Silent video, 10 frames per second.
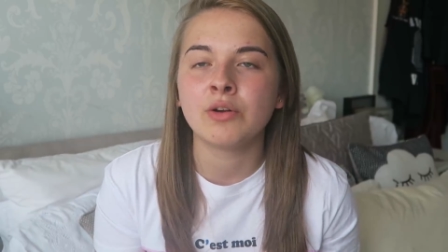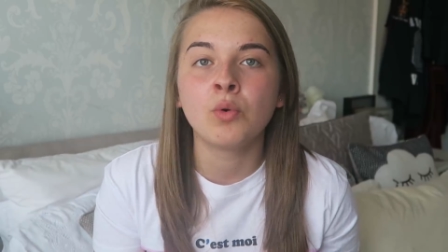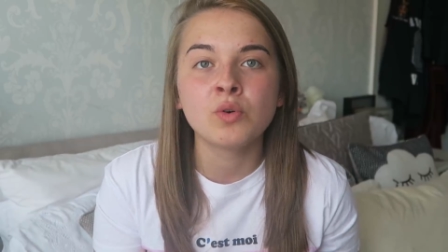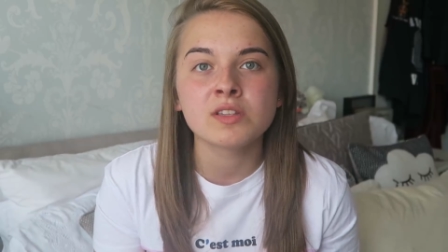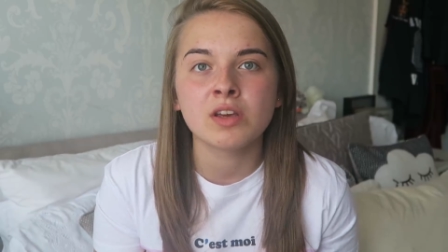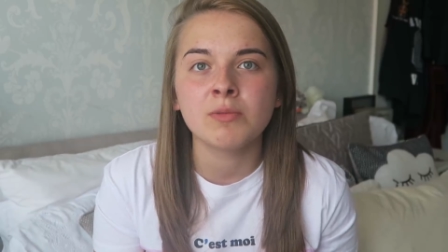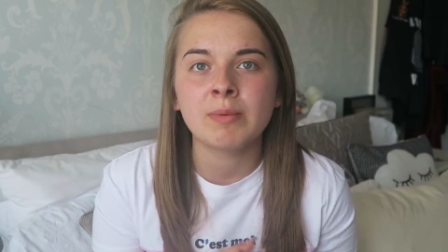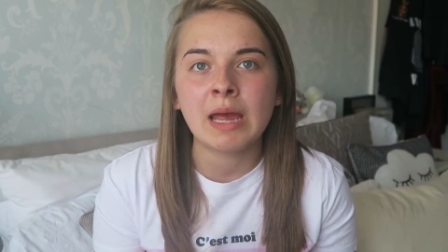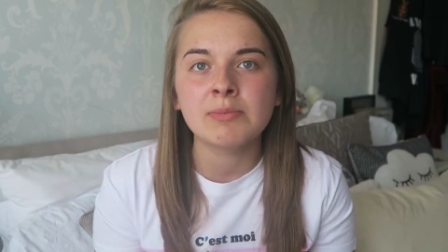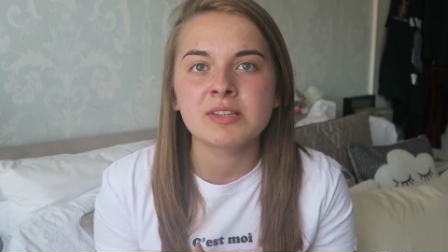and also
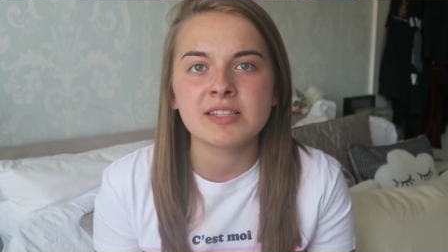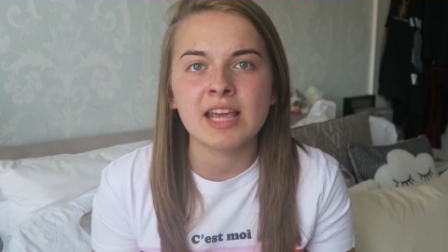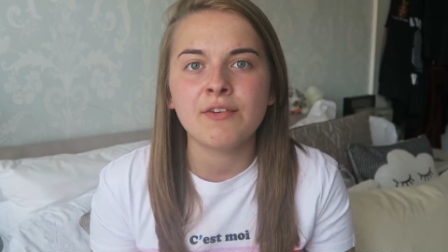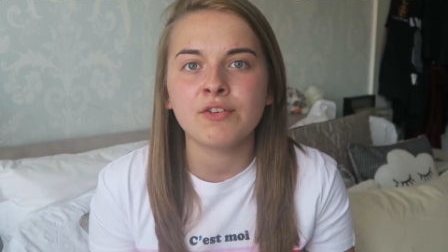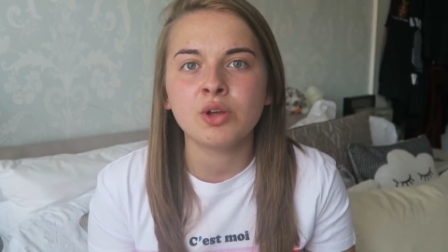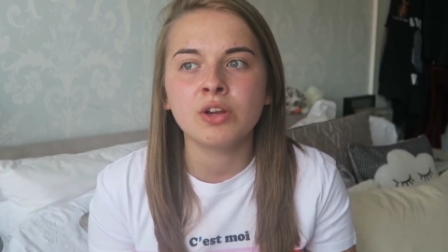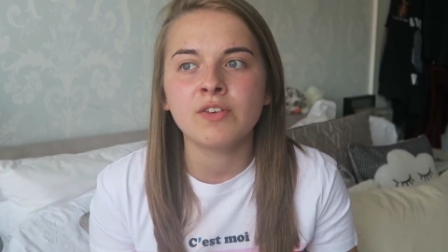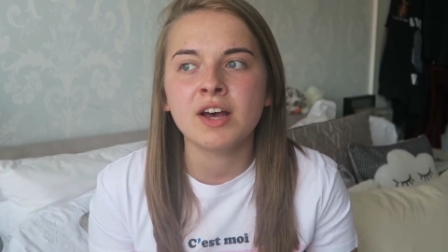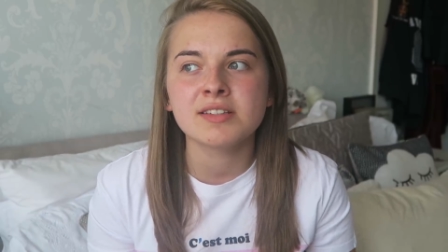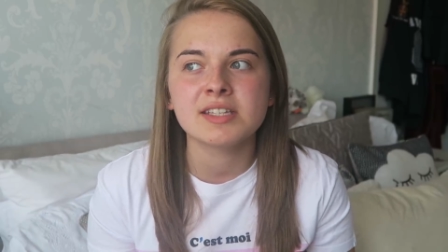be able to save for
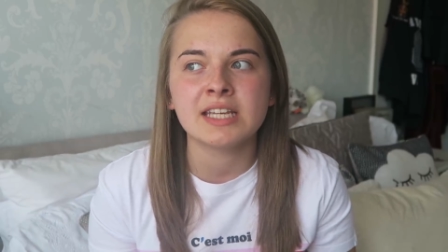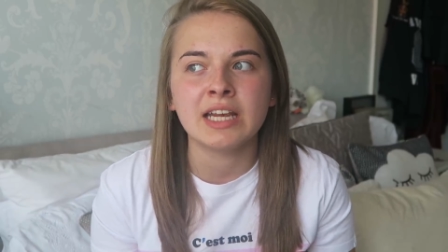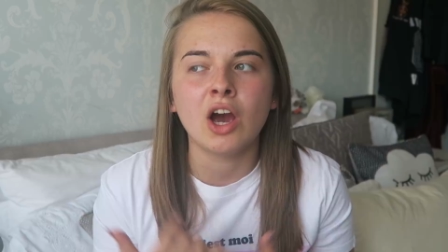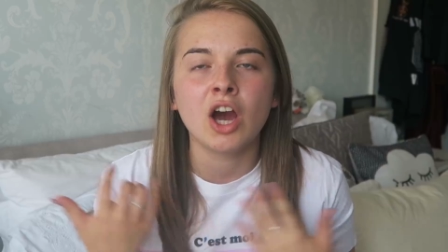university,